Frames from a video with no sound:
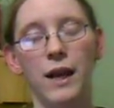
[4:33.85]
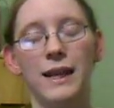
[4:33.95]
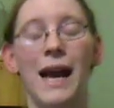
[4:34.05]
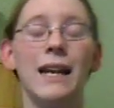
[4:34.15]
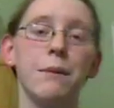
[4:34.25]

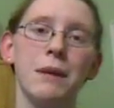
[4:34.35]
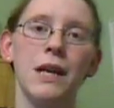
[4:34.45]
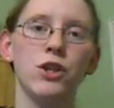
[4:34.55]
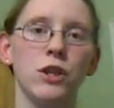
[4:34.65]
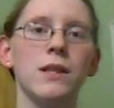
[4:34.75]
And the
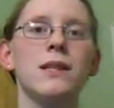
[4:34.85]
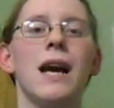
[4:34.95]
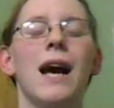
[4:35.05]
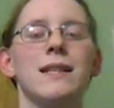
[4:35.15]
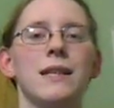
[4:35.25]
adaptations
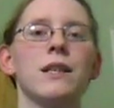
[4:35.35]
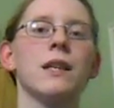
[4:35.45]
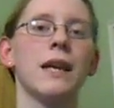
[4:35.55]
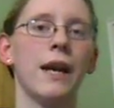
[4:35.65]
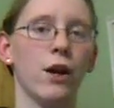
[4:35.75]
ties
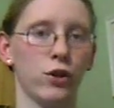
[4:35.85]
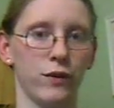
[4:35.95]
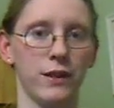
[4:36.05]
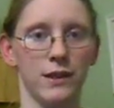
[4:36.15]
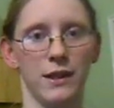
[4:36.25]
into the
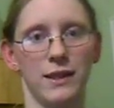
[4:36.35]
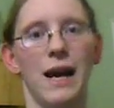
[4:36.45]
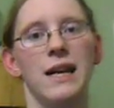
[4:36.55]
characteristics